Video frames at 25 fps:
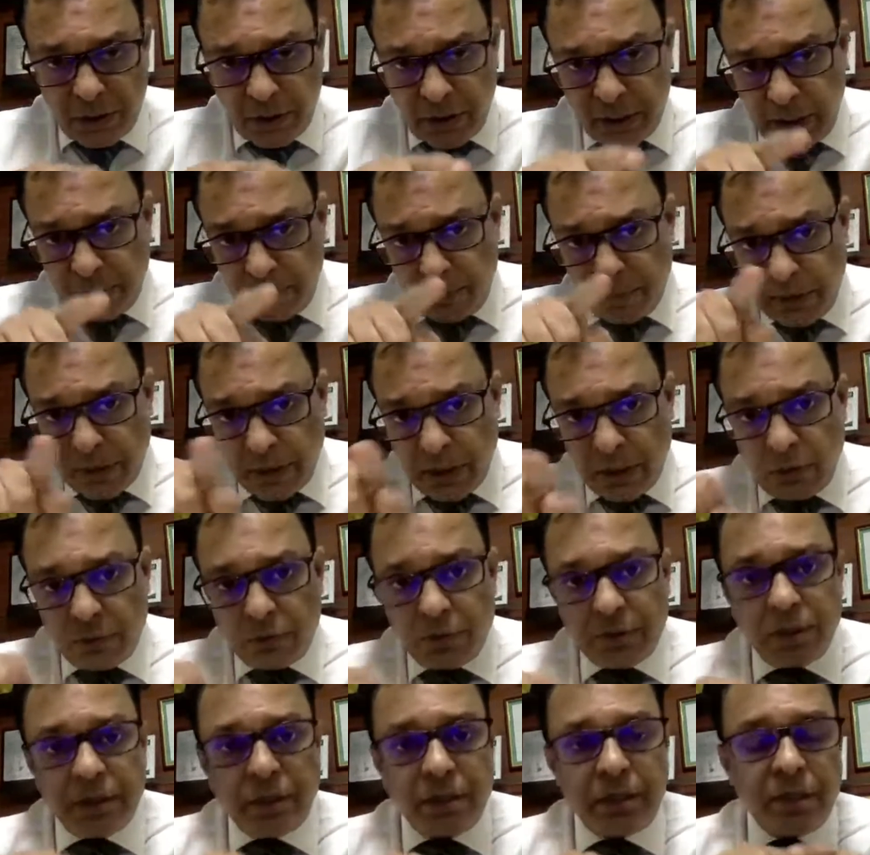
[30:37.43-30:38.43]
tape
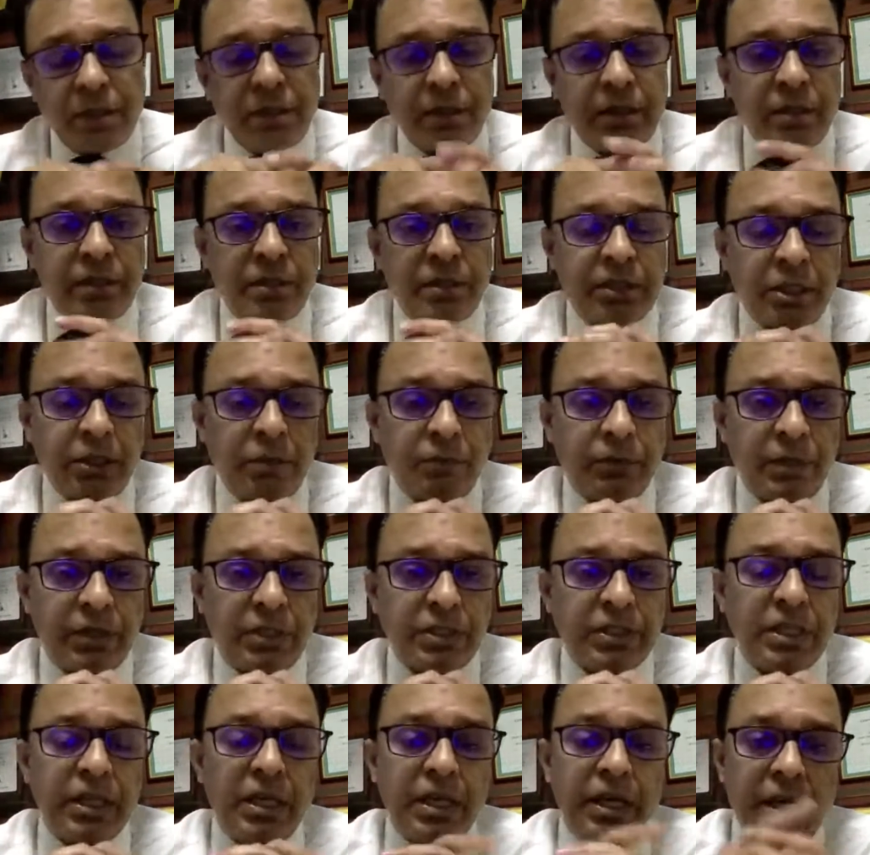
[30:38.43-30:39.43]
around the
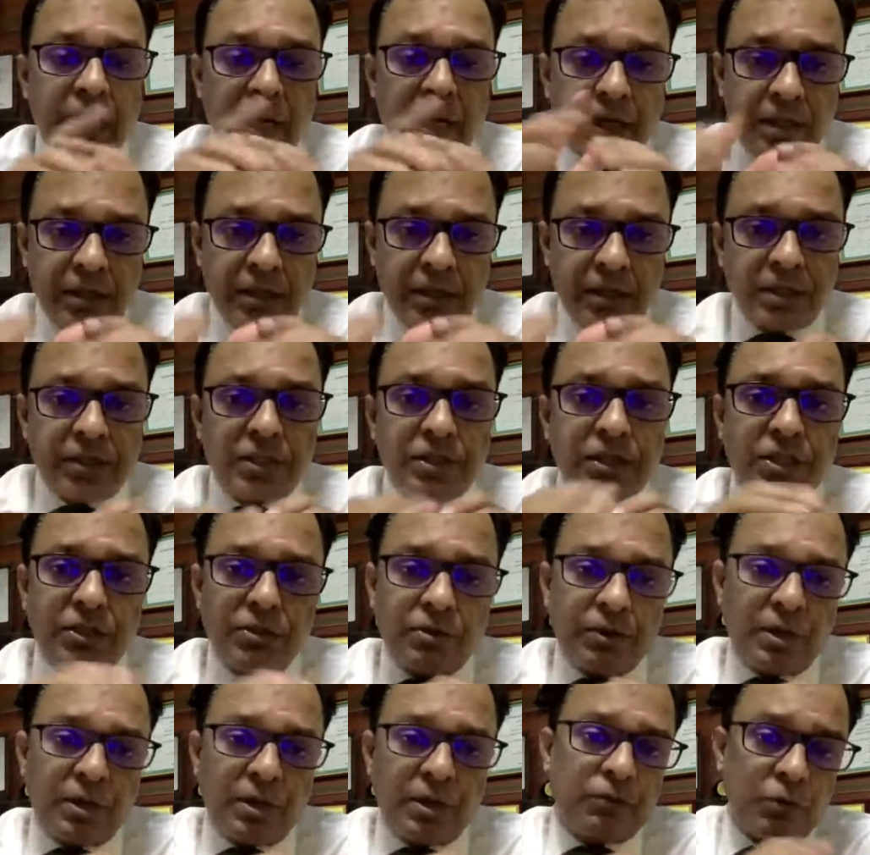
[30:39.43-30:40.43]
cervix, and the
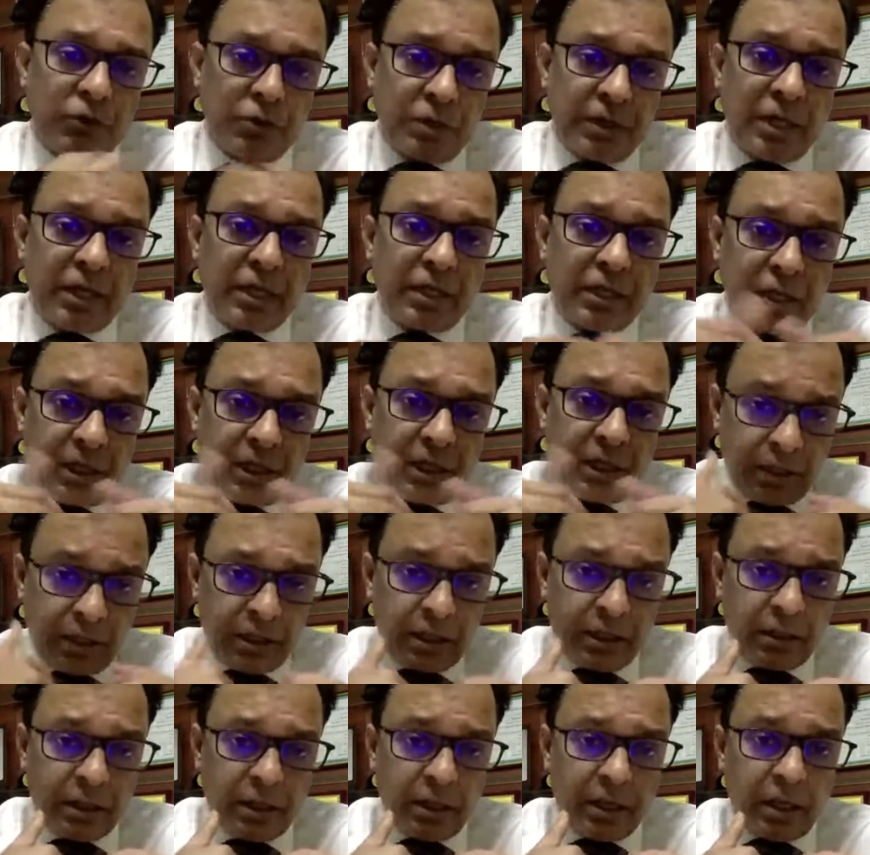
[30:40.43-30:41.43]
success rate for that, in
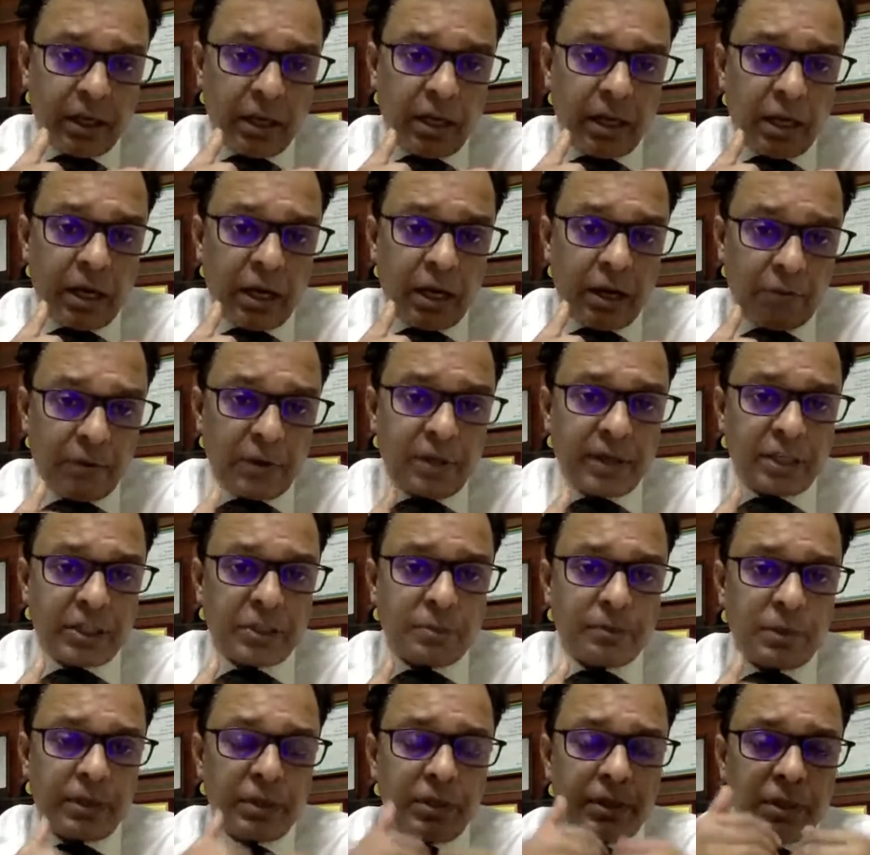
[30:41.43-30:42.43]
our
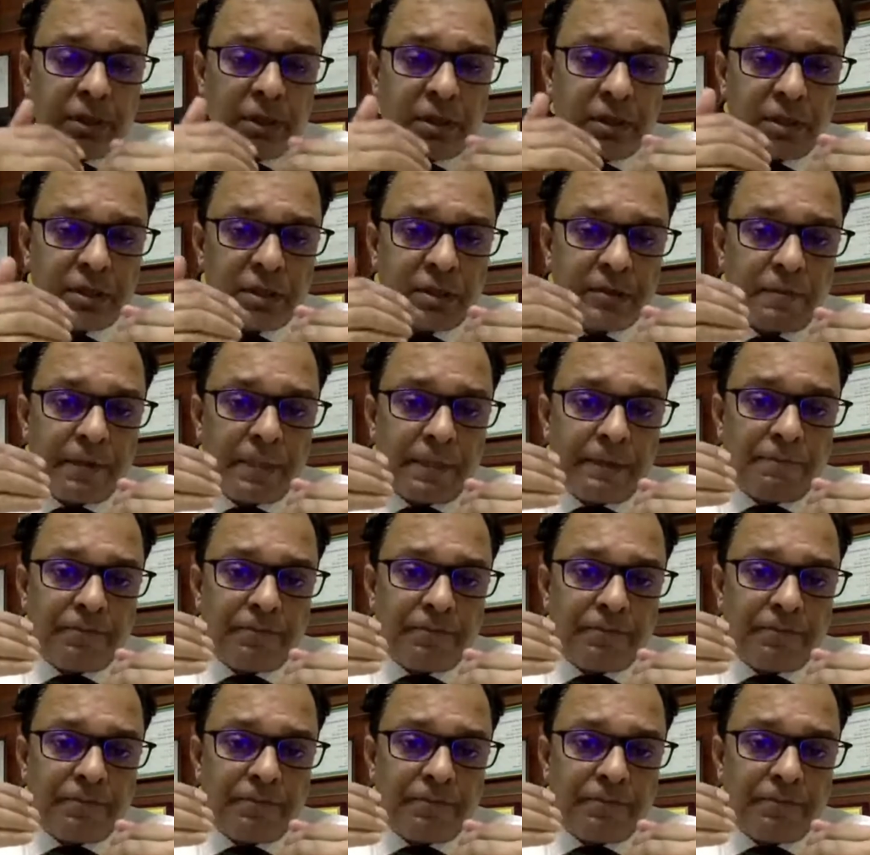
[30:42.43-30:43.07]
experience,